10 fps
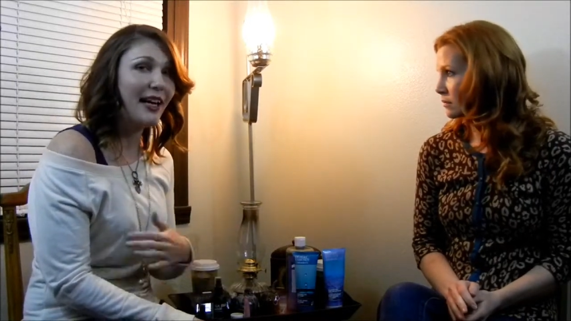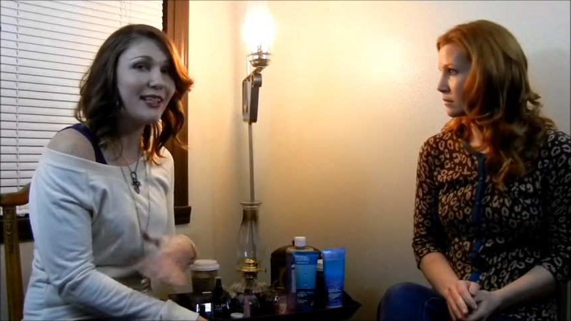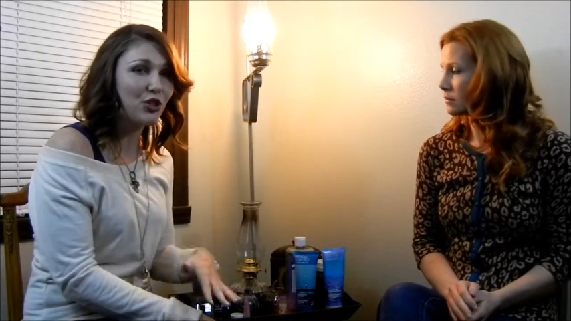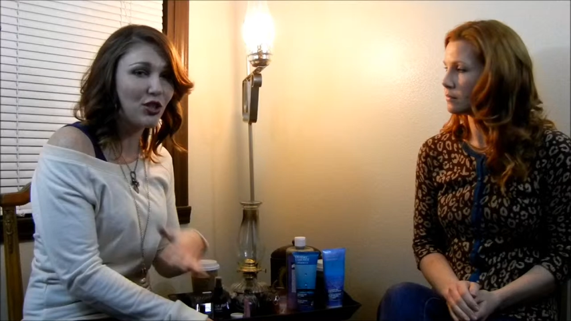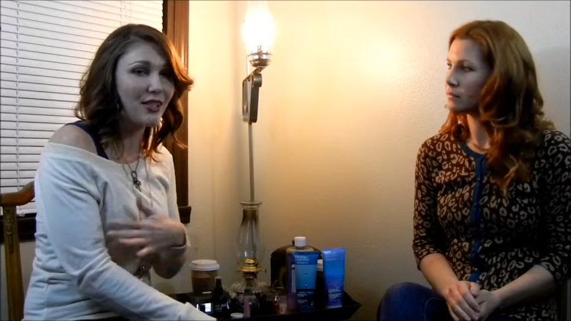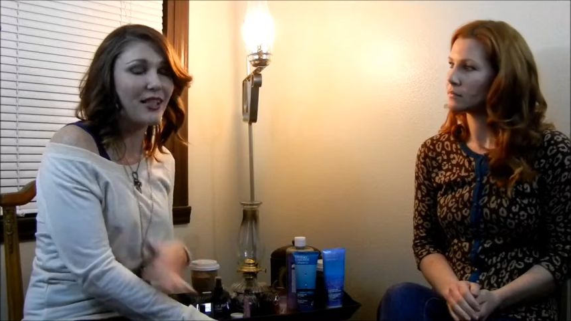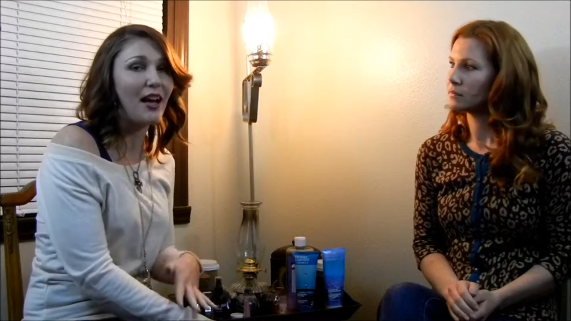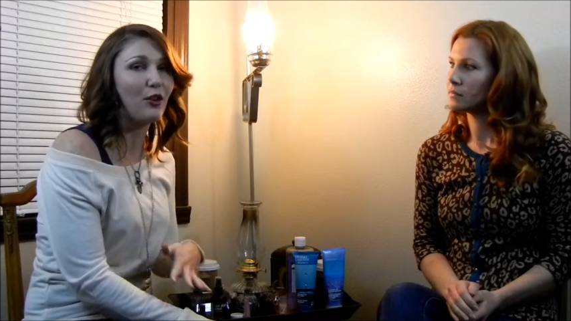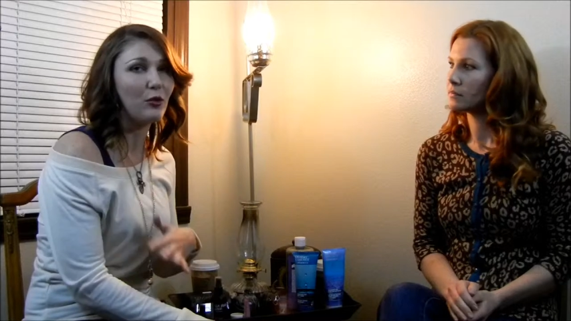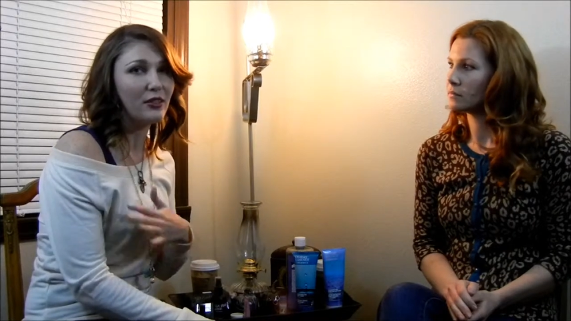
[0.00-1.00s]
Speaker 1: It's just
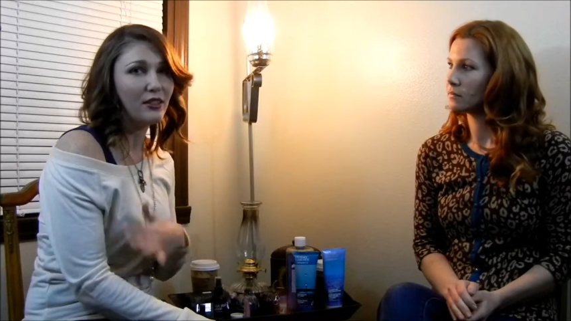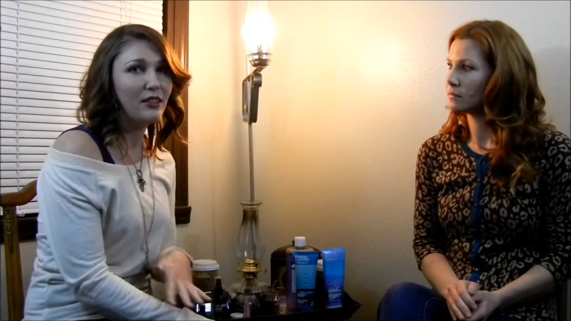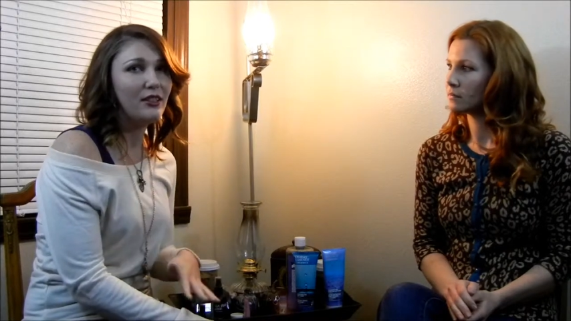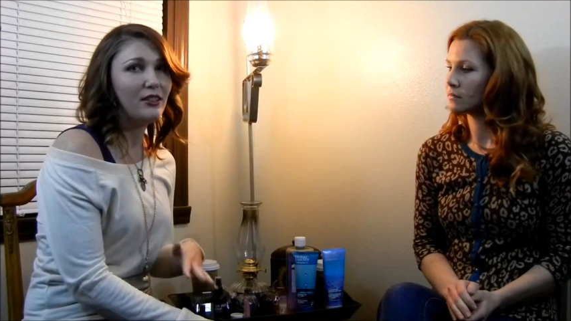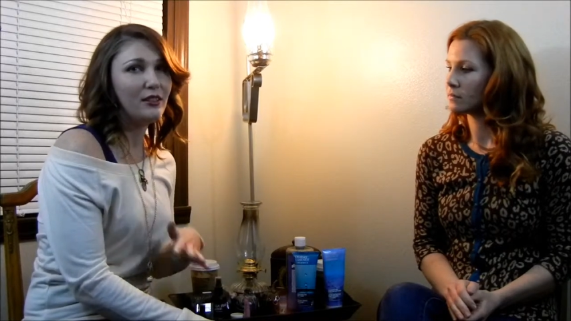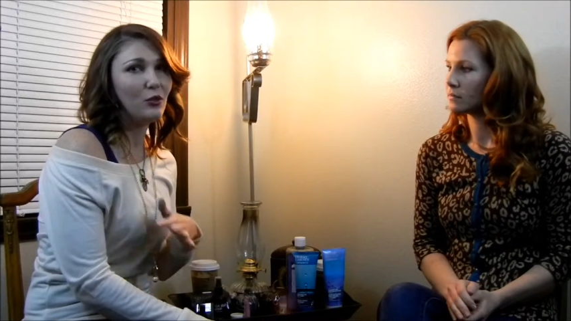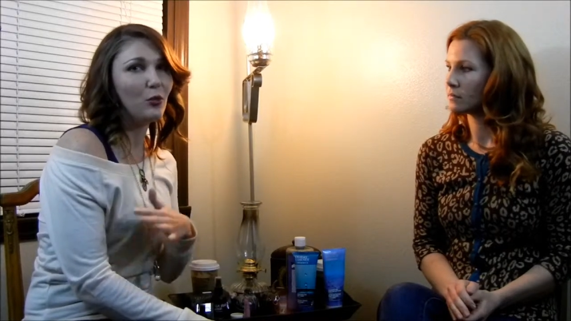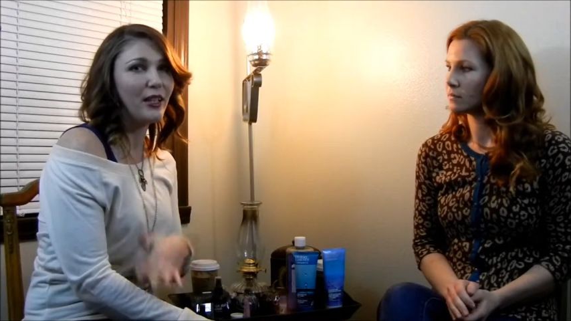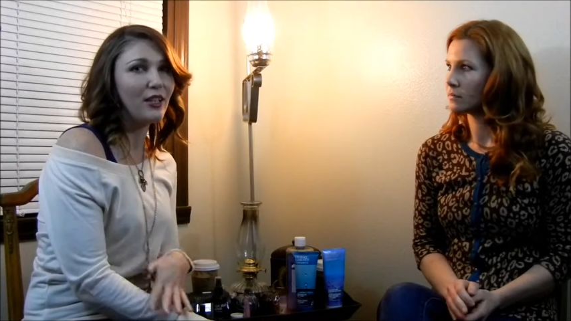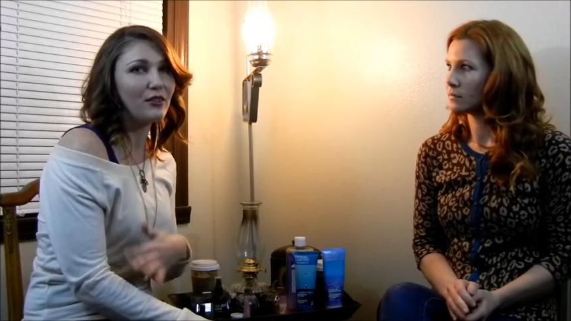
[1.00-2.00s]
that
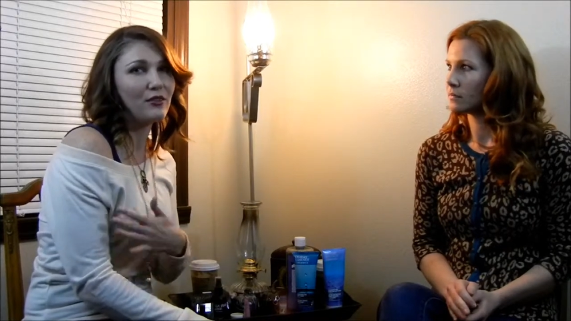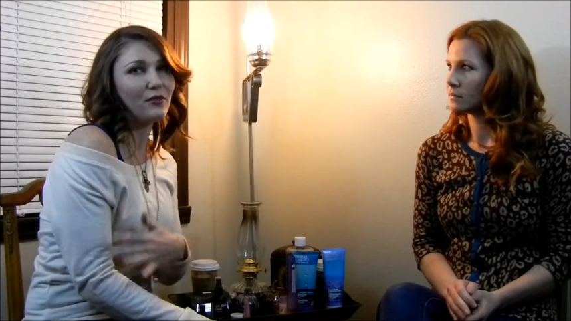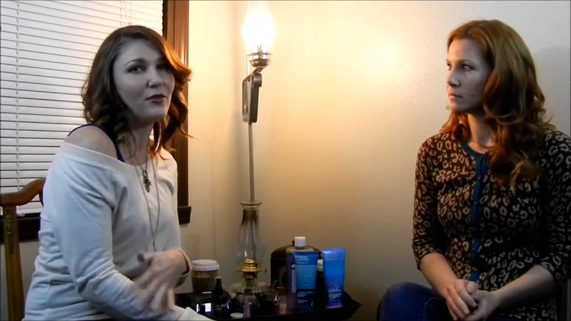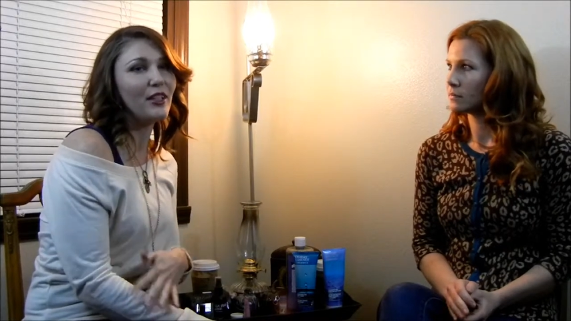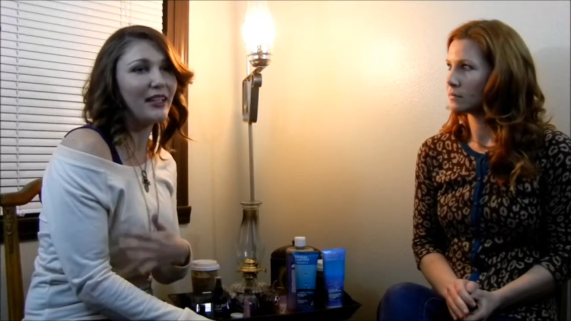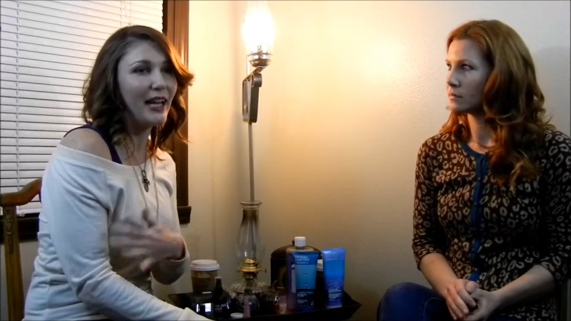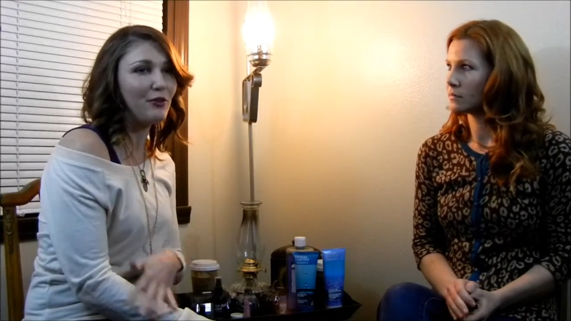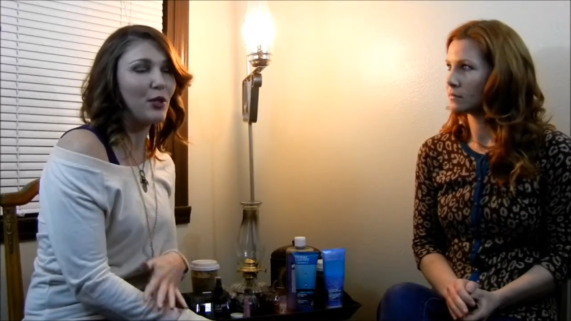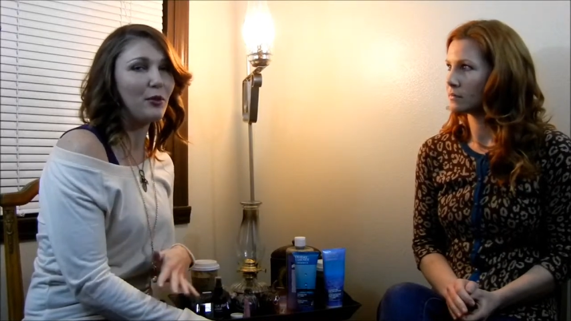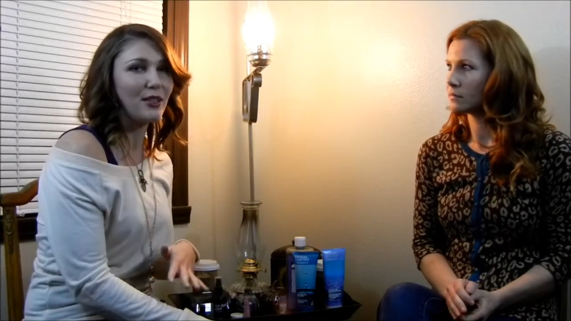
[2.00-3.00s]
weird feeling
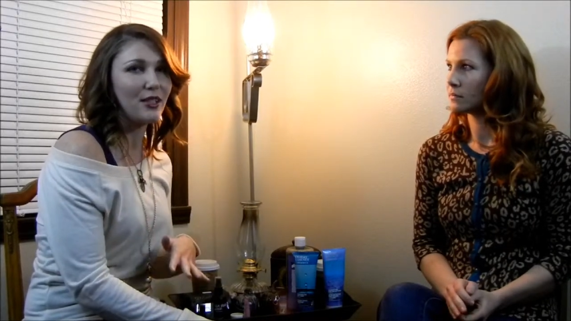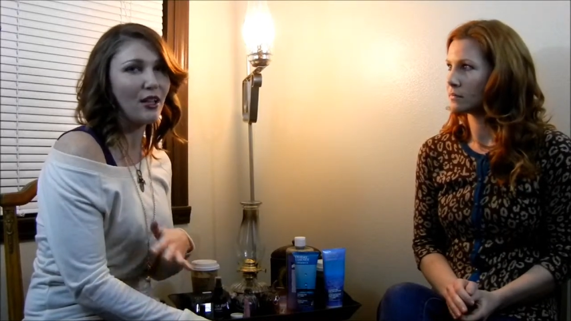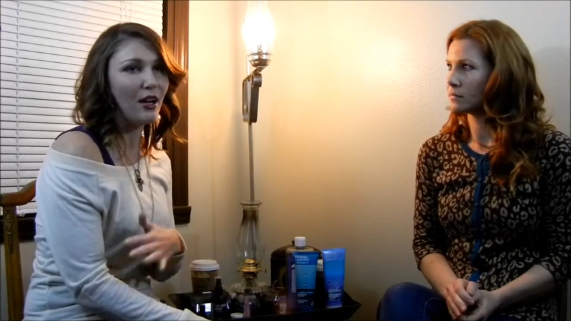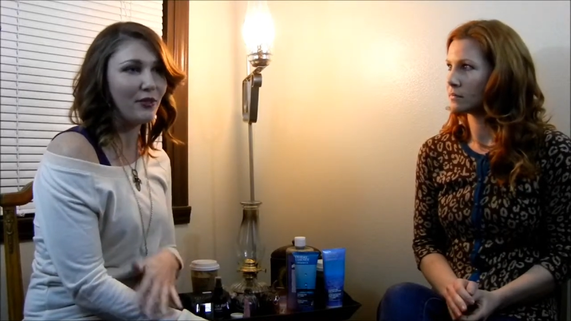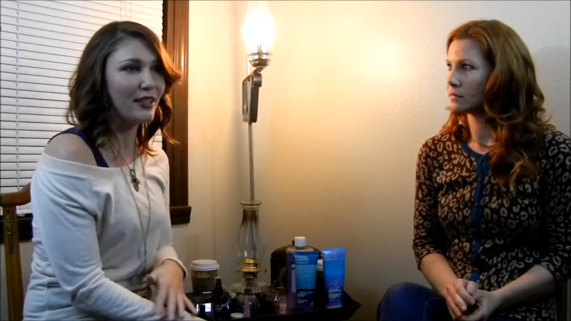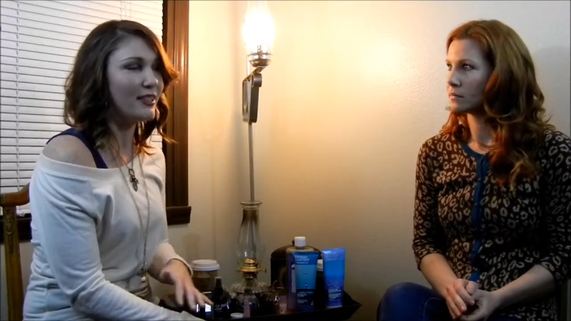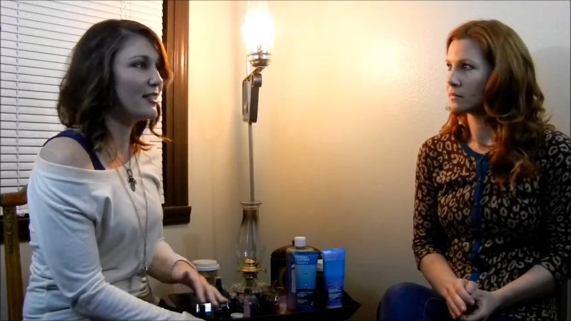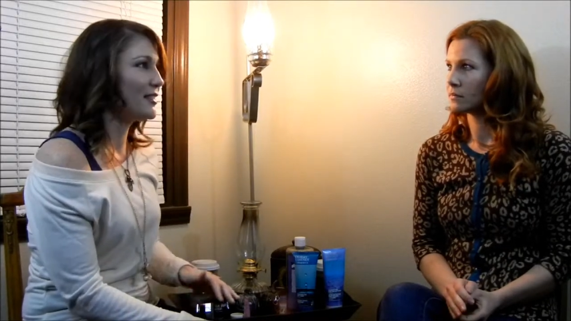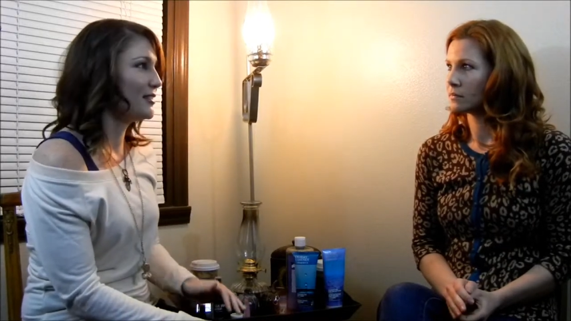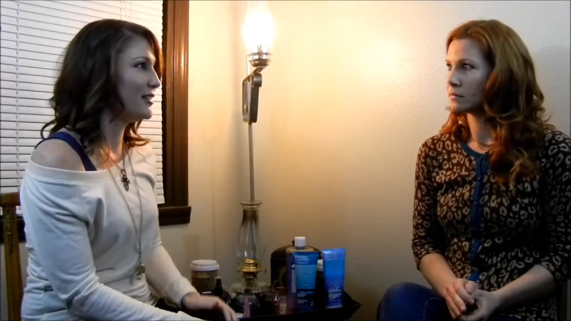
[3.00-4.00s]
after I rinsed it off that it's